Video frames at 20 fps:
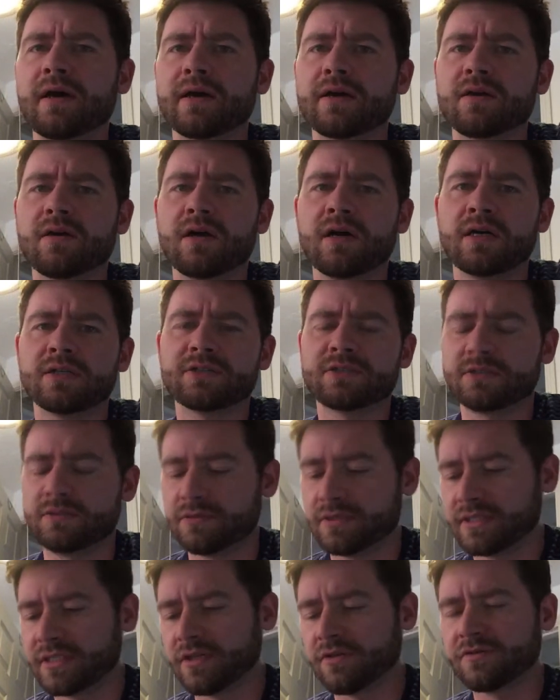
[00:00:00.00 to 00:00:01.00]
I got asked
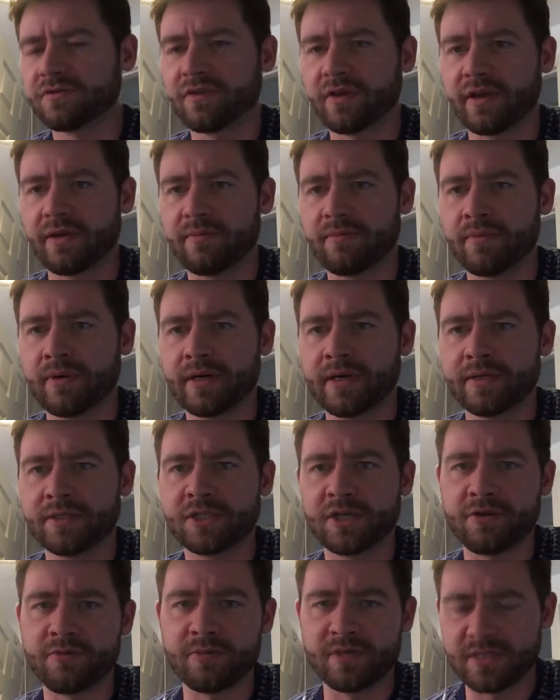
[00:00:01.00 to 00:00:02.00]
to do a self-tape
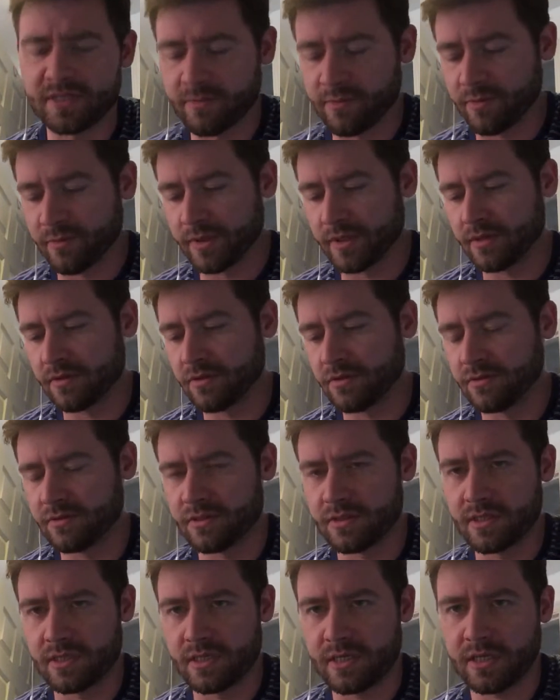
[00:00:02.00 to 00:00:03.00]
by Jeremy Zimmerman,
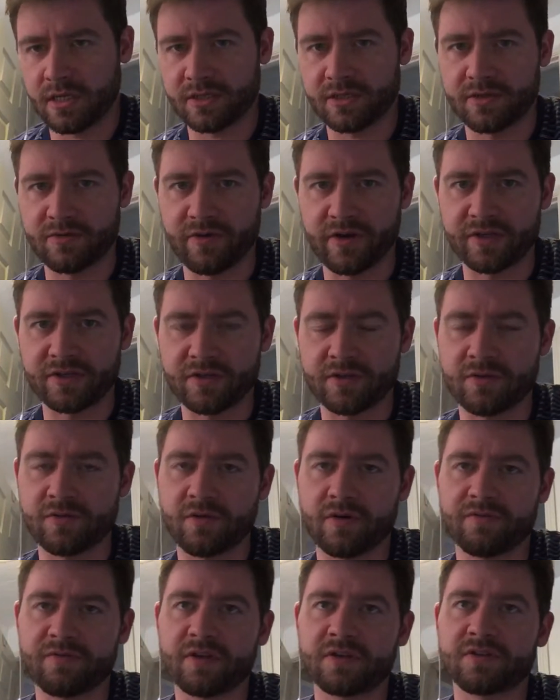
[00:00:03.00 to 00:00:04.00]
who's the casting director,
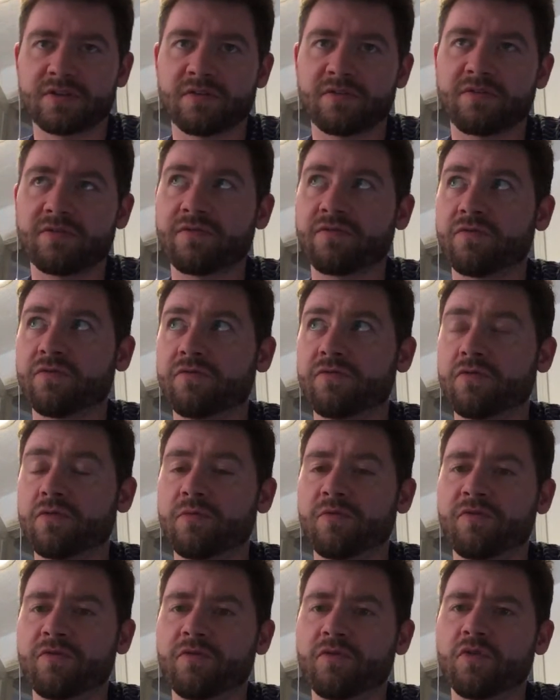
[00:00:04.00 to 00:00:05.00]
who I've done stuff
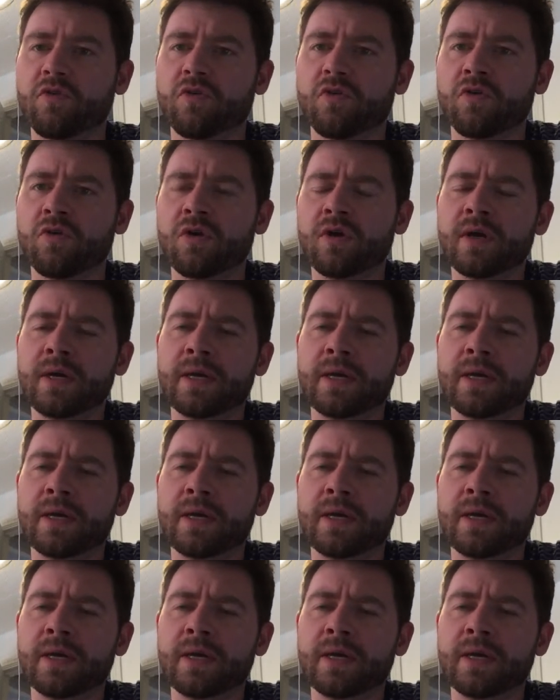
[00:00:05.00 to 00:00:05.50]
for before.